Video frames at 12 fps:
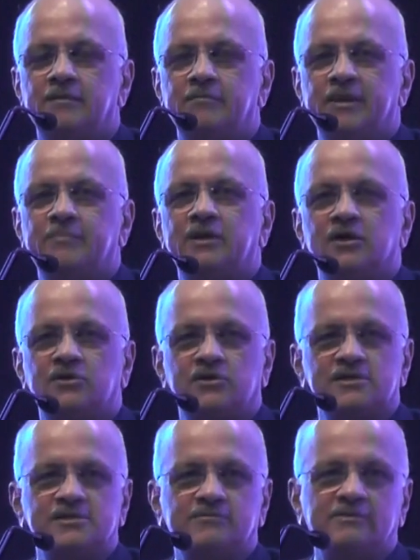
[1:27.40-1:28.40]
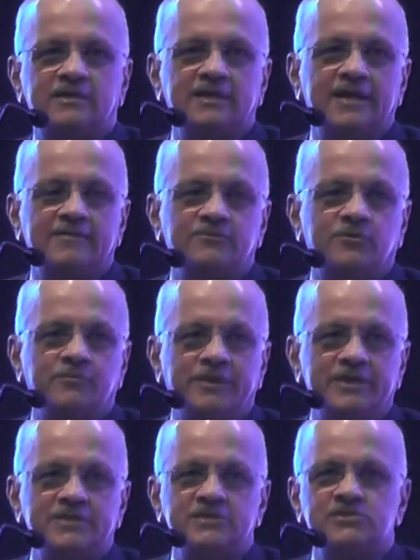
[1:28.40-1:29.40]
people across the world have no
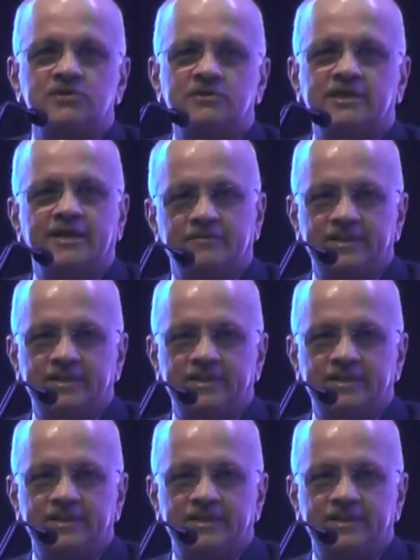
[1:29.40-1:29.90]
patience or time.